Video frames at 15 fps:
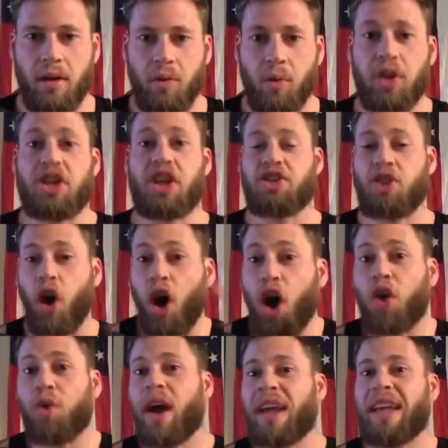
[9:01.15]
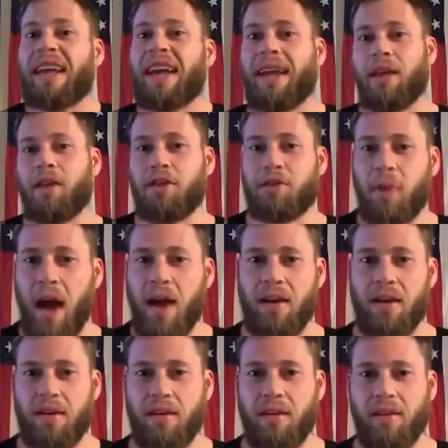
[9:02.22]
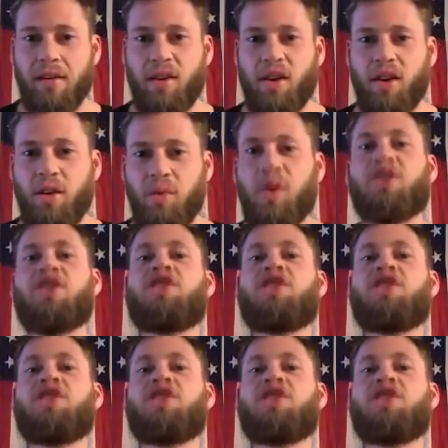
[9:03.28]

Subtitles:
which is already getting threatened. Which